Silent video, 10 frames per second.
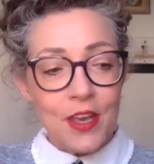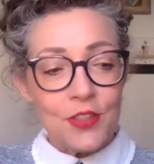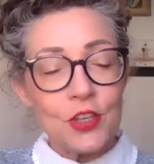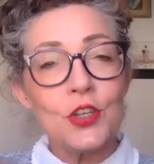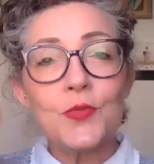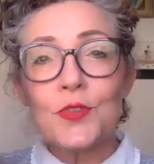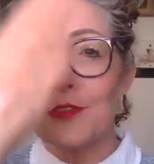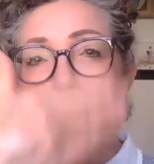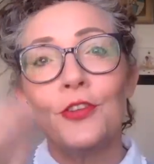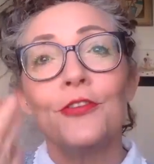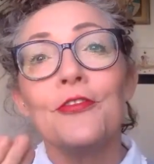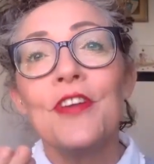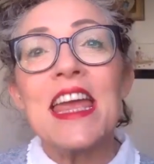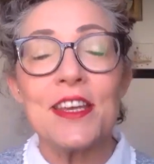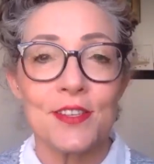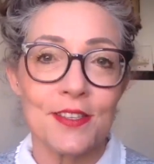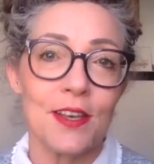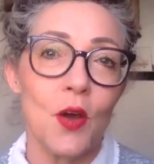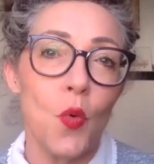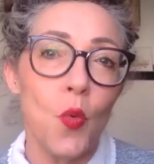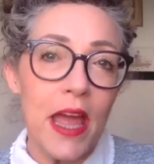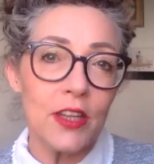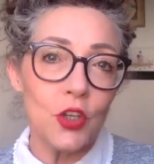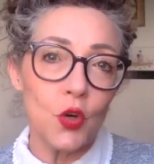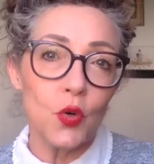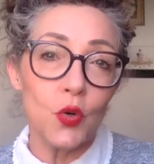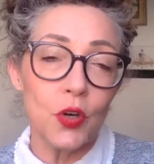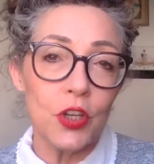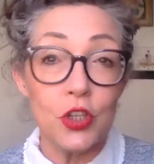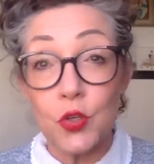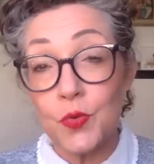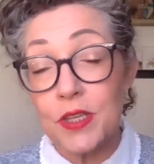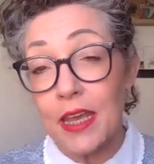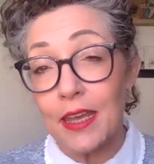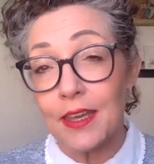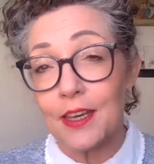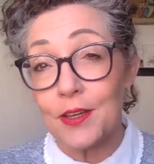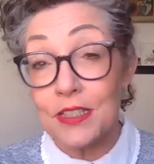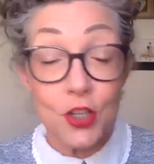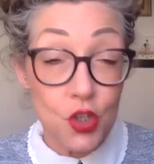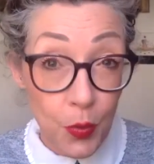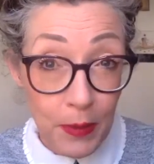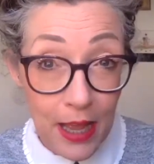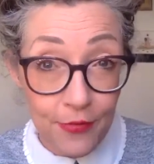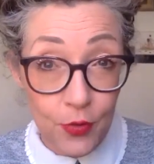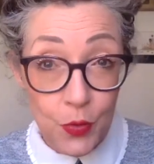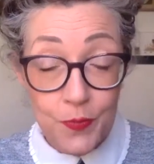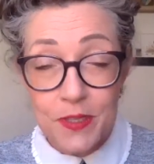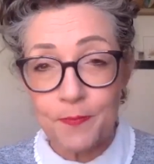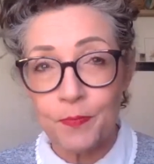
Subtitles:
the use of your face when you're using digital platforms.